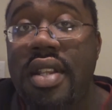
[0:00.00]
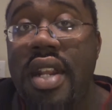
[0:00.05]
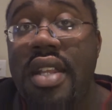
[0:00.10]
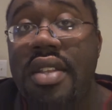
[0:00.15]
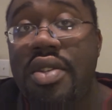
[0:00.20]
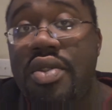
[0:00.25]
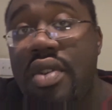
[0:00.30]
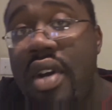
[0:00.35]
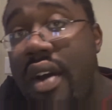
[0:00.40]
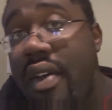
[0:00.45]
and I
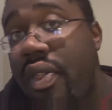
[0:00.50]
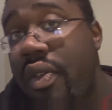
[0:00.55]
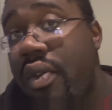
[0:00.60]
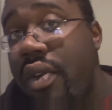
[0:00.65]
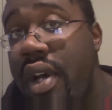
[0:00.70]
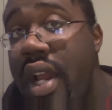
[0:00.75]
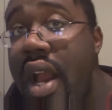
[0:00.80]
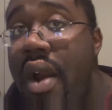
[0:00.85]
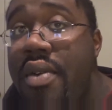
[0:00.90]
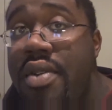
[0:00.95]
had to drive
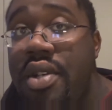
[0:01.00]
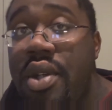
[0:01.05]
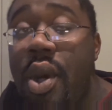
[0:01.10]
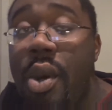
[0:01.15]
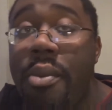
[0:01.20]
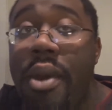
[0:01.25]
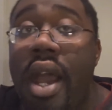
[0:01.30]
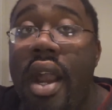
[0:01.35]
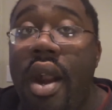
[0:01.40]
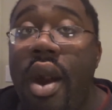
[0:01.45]
3 hours to
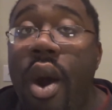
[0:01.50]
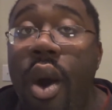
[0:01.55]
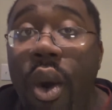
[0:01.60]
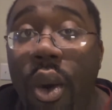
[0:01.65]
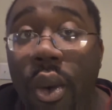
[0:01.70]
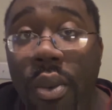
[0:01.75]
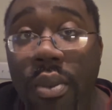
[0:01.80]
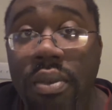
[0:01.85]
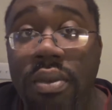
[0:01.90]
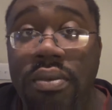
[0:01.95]
go back
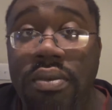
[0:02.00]
home.